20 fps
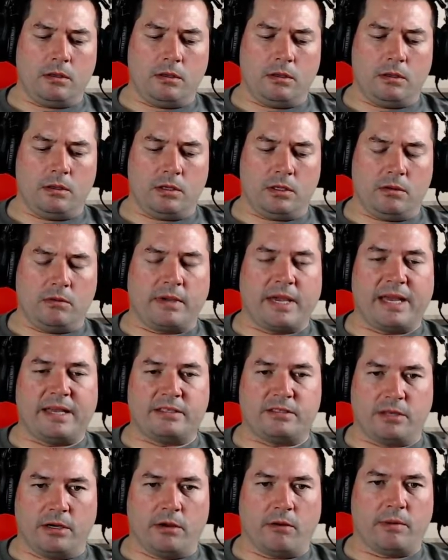you
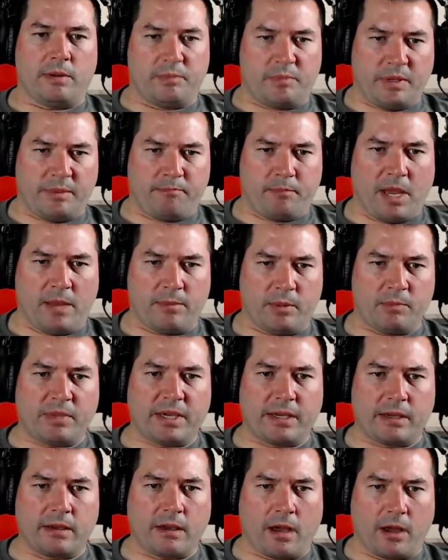guys know I'm a
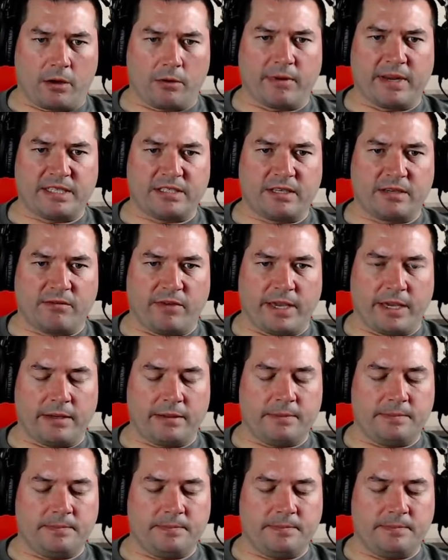big auto racing fan.